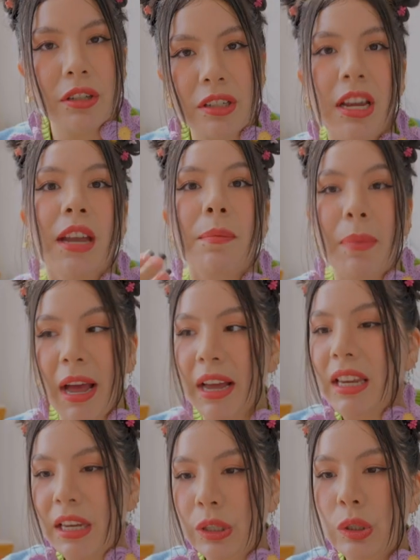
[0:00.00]
to tie it
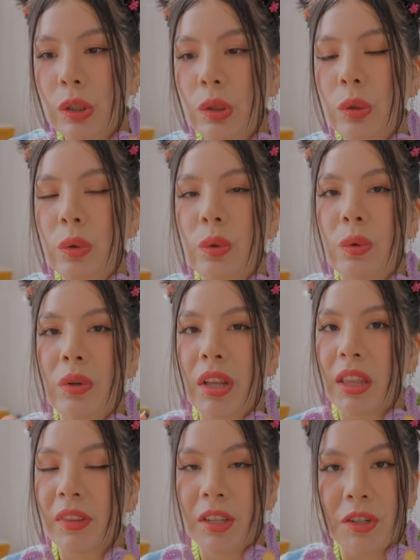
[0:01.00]
back into the